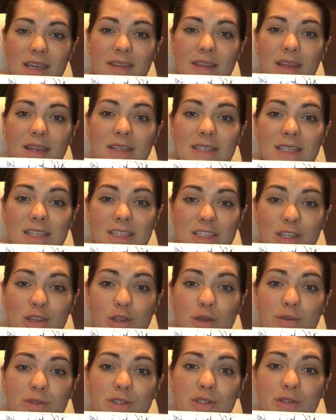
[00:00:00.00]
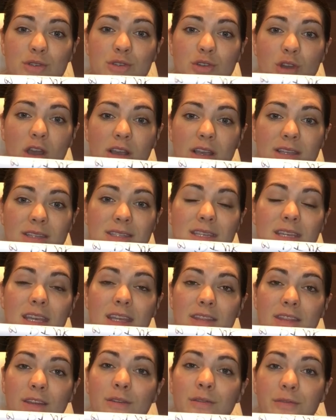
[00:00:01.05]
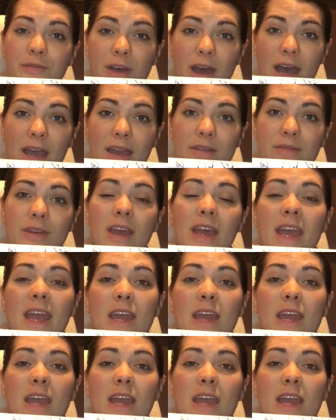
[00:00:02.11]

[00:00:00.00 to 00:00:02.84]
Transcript: and then teaching those 2 strongest to get their 5,